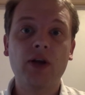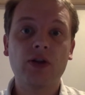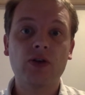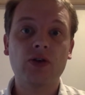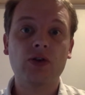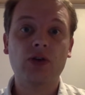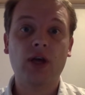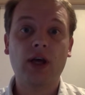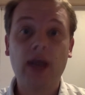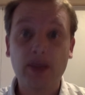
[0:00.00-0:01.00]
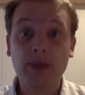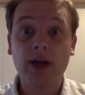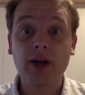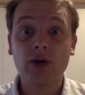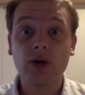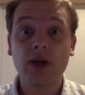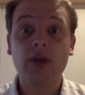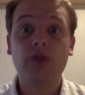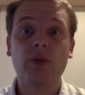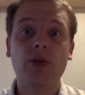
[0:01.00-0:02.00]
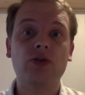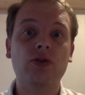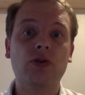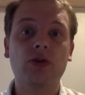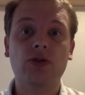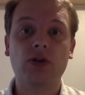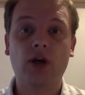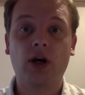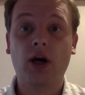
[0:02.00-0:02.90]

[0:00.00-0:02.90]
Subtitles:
This is a game that I created for my students,